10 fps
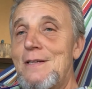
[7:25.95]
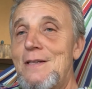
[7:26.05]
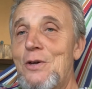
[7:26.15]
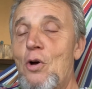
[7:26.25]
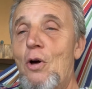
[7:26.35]

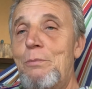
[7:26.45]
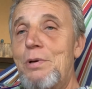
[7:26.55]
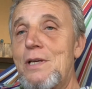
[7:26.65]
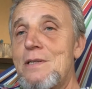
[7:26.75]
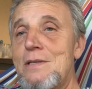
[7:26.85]
in the
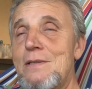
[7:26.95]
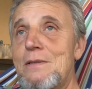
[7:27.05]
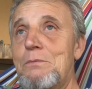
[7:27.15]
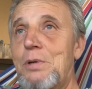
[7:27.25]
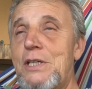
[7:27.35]

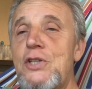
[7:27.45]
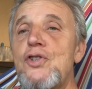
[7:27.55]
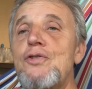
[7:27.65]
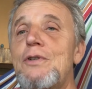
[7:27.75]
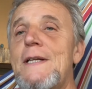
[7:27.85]
compass, but it
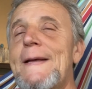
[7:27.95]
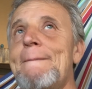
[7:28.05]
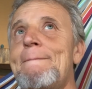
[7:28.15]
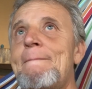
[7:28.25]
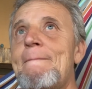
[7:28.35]
surely
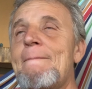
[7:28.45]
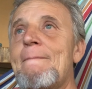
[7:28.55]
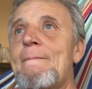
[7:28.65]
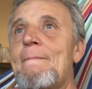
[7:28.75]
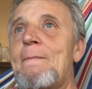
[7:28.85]

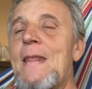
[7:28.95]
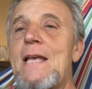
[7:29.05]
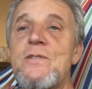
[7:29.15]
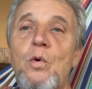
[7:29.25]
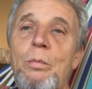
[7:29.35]

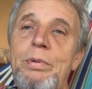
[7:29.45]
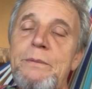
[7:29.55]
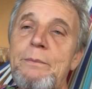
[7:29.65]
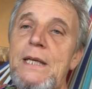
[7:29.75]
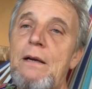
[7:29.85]
has
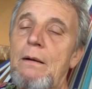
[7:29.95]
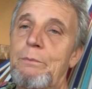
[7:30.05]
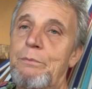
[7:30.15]
opened me up